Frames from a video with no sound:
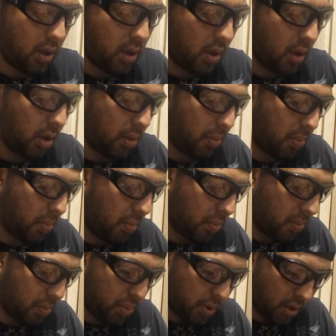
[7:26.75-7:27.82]
I'm going to
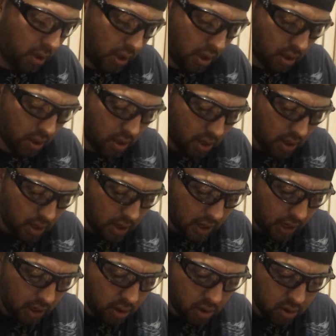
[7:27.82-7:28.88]
put it here,
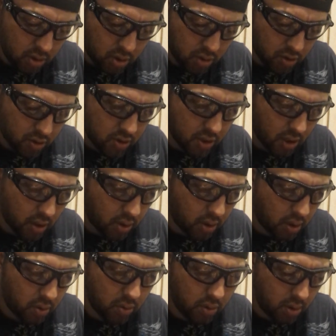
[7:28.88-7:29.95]
and you can just use a
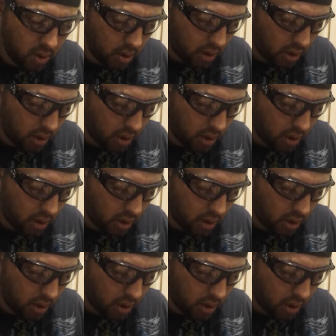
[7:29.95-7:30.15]
silicone.